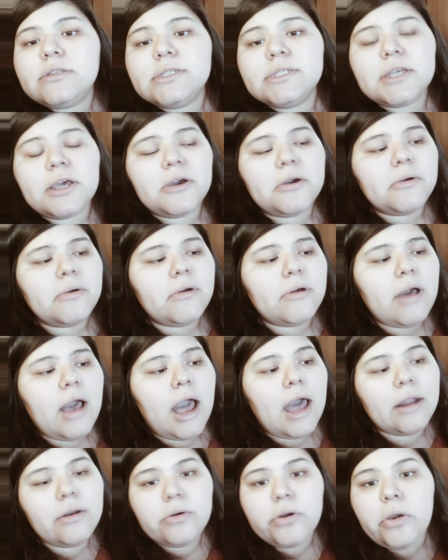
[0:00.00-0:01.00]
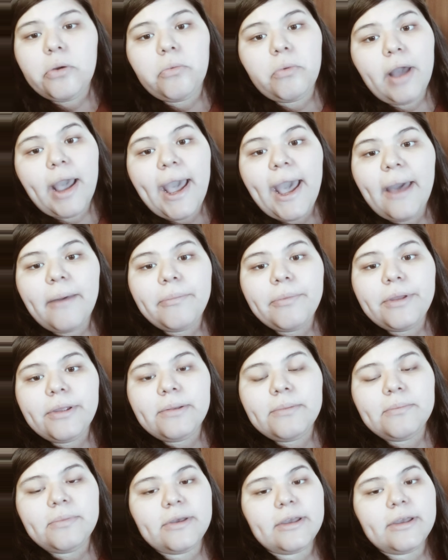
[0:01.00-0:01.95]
So, I don't know what happened,